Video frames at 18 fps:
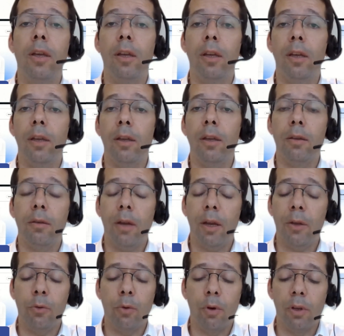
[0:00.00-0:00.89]

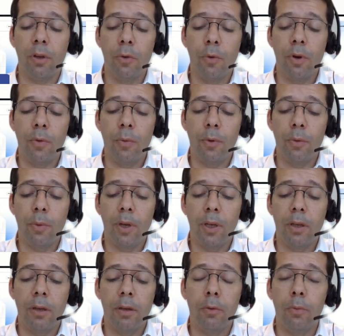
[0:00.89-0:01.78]
I totally agree with
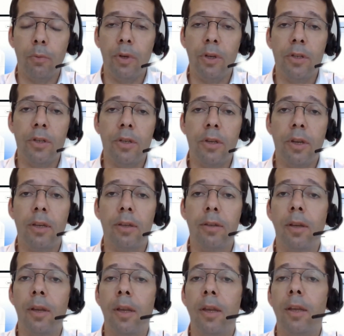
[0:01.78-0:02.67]
what Luis
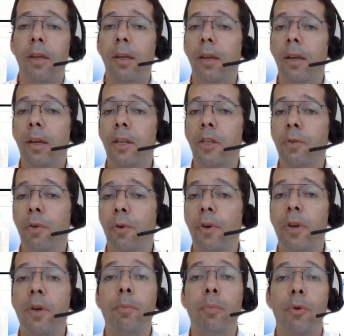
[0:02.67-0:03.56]
said, it's
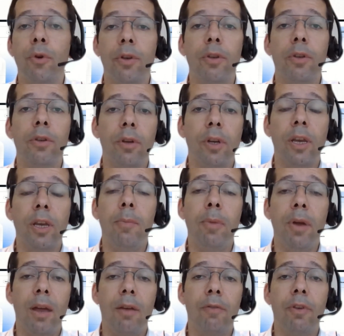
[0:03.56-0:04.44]
very important to
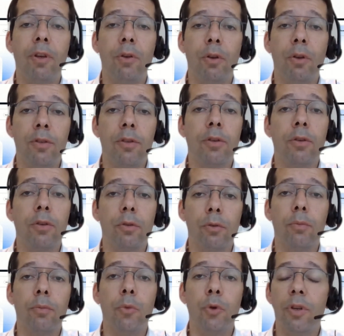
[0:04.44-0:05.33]
keep having
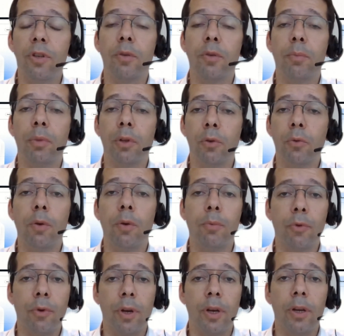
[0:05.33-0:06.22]
also
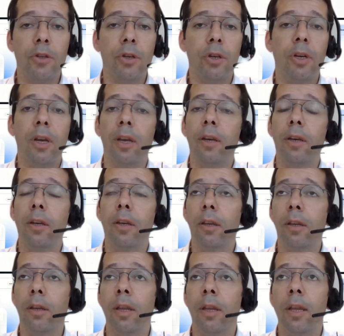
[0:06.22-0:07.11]
municipal
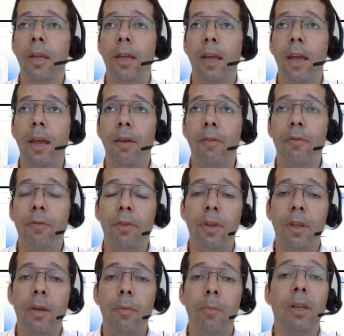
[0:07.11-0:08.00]
cooperation and
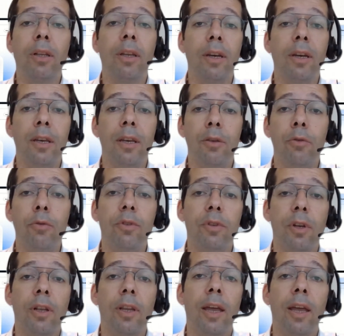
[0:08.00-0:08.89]
have the ability
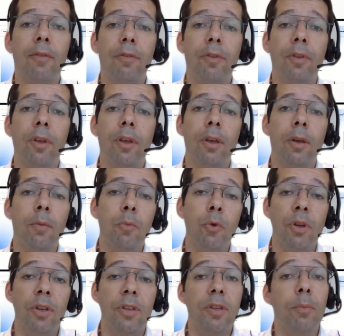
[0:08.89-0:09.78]
to still have the
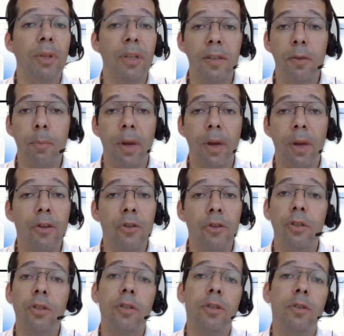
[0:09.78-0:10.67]
municipal
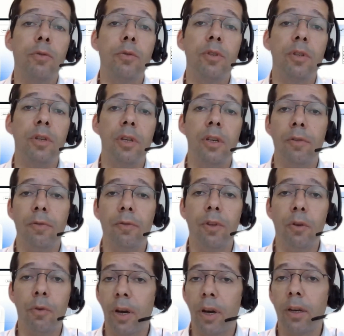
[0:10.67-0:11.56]
inspections to see if
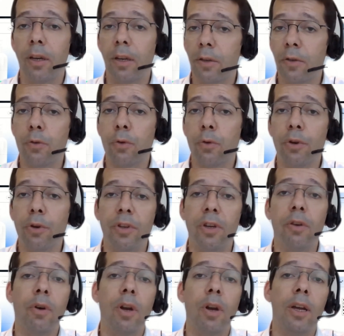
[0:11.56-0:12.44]
the HORECA is
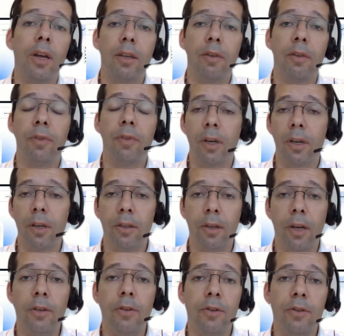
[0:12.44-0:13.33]
sorting right, if the
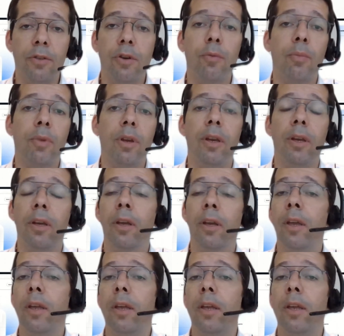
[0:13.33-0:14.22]
containers are being,
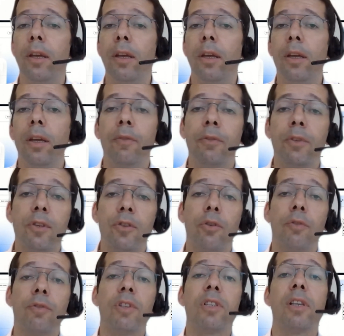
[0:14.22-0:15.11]
if the
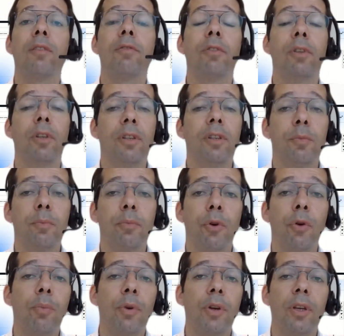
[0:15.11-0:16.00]
service level is
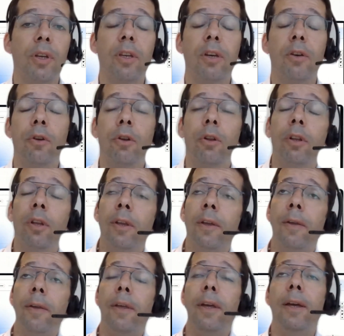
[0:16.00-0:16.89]
appropriate and all.
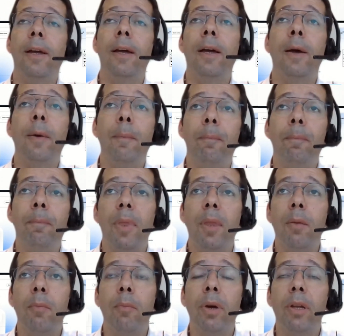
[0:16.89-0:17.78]

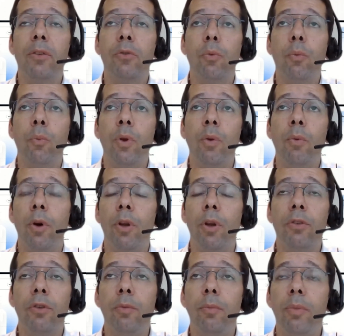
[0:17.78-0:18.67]
But we
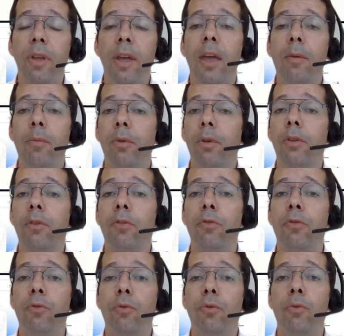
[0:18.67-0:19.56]
want to be able
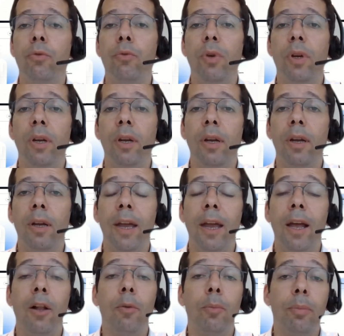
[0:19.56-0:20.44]
to
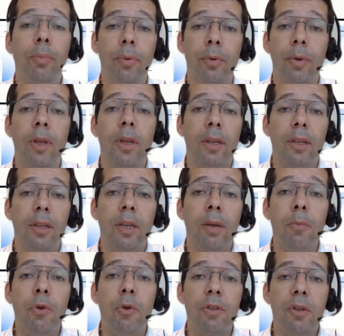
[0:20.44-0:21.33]
help
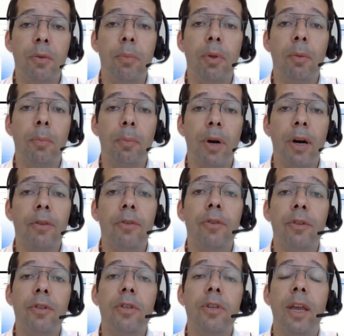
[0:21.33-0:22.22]
the municipal
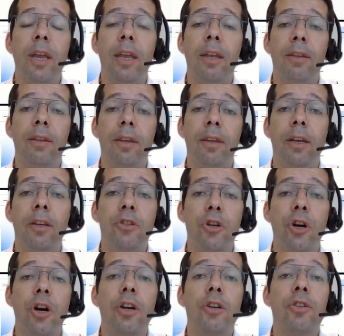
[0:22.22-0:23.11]
partners and take
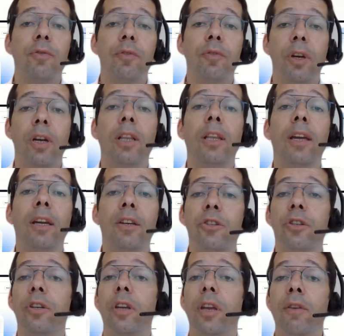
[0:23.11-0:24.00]
charge of the
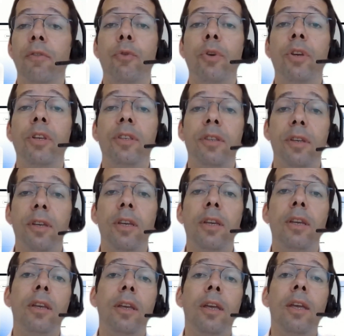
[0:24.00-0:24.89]
collection if we
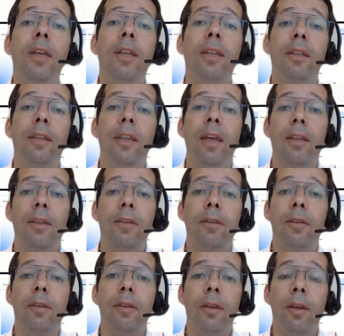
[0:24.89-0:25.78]
see that
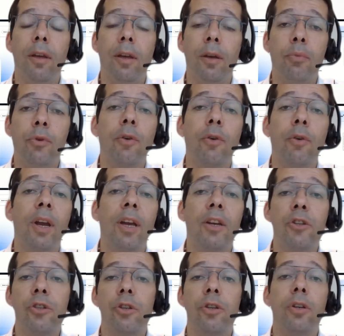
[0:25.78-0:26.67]
the
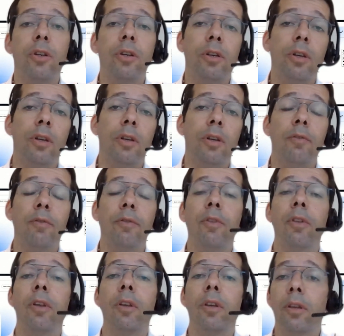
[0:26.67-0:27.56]
progression
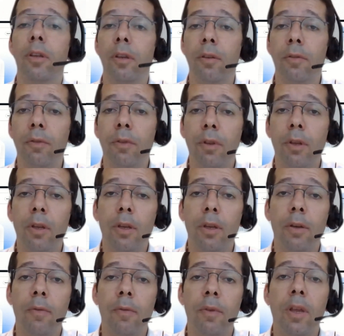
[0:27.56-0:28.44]
of
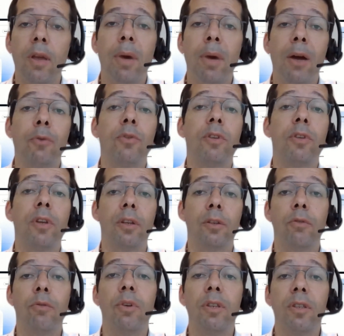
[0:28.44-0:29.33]
the amount
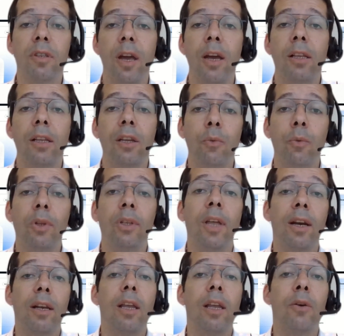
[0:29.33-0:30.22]
sent to recycling will
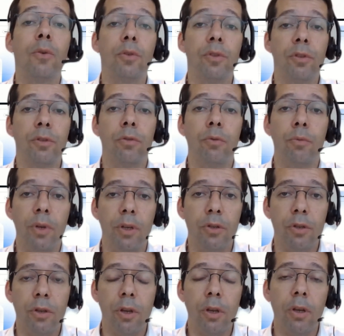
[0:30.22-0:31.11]
not allow us to
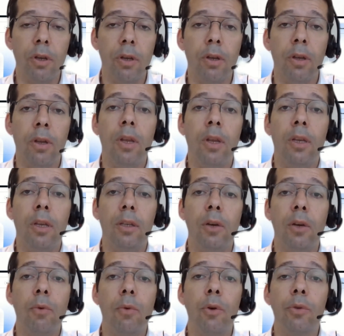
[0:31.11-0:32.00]
reach the
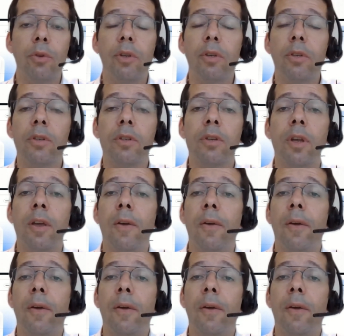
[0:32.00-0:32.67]
quotas.